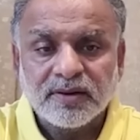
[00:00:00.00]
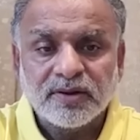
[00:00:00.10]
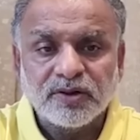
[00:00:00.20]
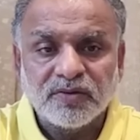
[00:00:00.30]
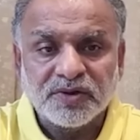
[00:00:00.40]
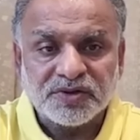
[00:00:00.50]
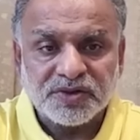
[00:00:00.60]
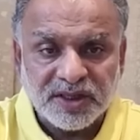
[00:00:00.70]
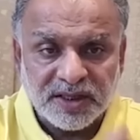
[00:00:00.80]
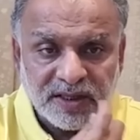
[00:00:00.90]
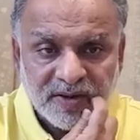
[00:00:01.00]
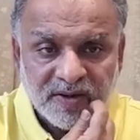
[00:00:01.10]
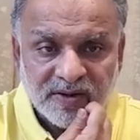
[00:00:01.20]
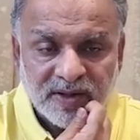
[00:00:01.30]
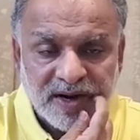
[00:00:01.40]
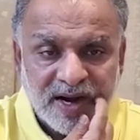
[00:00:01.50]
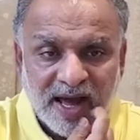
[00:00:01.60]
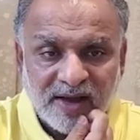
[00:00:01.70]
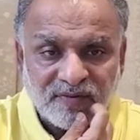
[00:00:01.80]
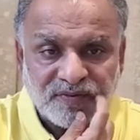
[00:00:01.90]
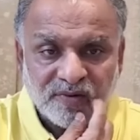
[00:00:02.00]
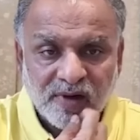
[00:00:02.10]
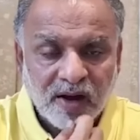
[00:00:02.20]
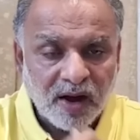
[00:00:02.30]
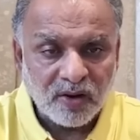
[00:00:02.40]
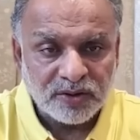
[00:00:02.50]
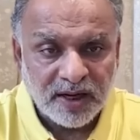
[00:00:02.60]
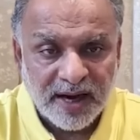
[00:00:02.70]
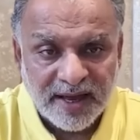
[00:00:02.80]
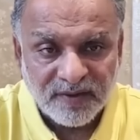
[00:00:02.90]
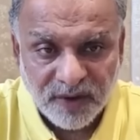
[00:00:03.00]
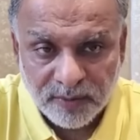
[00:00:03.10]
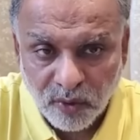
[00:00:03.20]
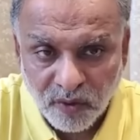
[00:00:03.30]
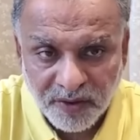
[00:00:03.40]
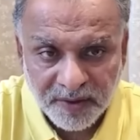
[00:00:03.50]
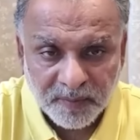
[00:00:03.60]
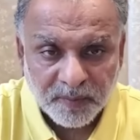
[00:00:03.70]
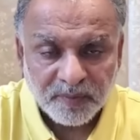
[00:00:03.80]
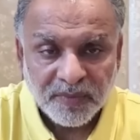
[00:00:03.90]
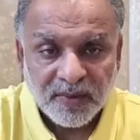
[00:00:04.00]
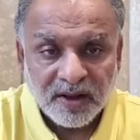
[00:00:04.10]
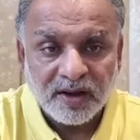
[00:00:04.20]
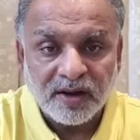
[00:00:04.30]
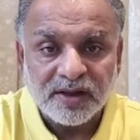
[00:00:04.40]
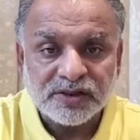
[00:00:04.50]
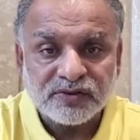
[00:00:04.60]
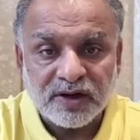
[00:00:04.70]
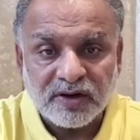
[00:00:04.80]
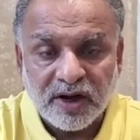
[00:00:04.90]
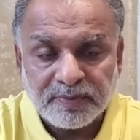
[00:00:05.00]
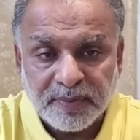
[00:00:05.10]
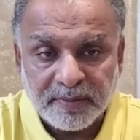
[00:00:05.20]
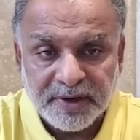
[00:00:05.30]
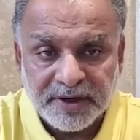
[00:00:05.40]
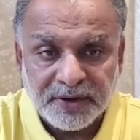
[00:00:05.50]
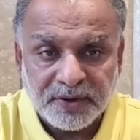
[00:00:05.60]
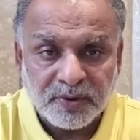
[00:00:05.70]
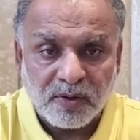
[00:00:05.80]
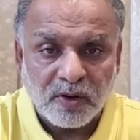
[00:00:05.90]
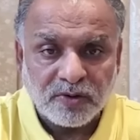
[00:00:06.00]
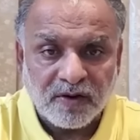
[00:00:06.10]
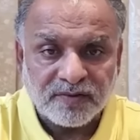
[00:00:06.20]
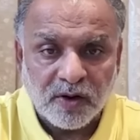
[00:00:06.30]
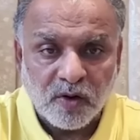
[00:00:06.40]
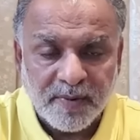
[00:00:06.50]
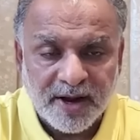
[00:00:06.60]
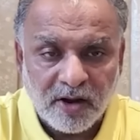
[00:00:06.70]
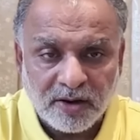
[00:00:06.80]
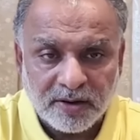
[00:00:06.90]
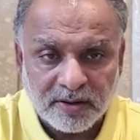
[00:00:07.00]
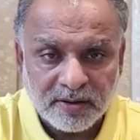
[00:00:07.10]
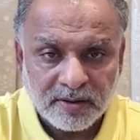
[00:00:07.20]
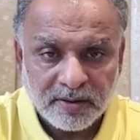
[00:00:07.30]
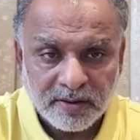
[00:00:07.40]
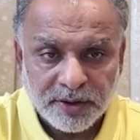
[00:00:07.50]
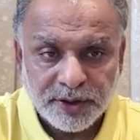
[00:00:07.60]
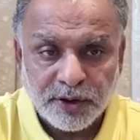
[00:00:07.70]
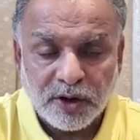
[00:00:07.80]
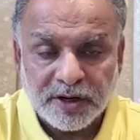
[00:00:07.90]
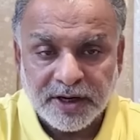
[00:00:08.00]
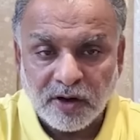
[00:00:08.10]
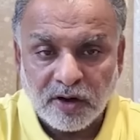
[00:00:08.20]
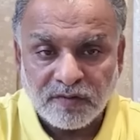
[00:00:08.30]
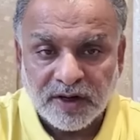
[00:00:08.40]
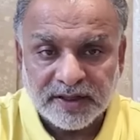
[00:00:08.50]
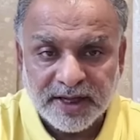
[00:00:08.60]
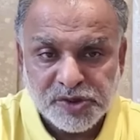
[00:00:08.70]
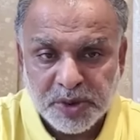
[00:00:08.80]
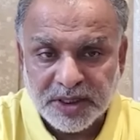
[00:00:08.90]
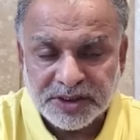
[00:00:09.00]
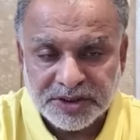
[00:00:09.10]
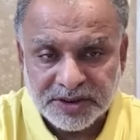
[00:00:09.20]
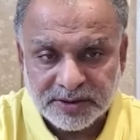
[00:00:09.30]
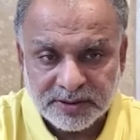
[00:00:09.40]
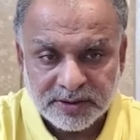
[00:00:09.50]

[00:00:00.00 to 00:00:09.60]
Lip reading: you will see the life, how the life was moving. Girls were not permitted to go out of the home alone, not at all for the education.